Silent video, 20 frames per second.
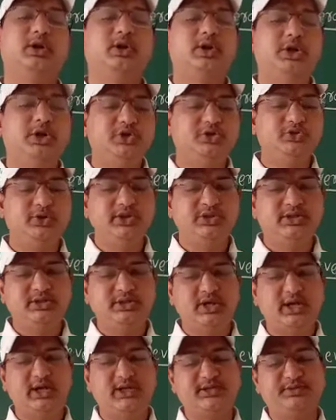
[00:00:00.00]
Students, they
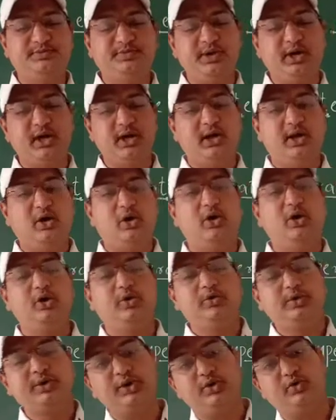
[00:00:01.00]
are spread all over
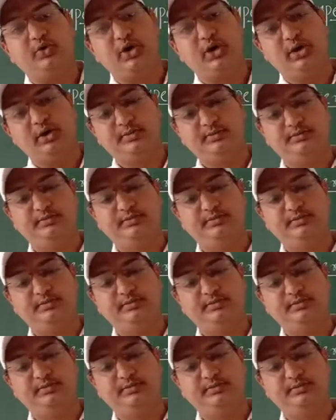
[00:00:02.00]
the world.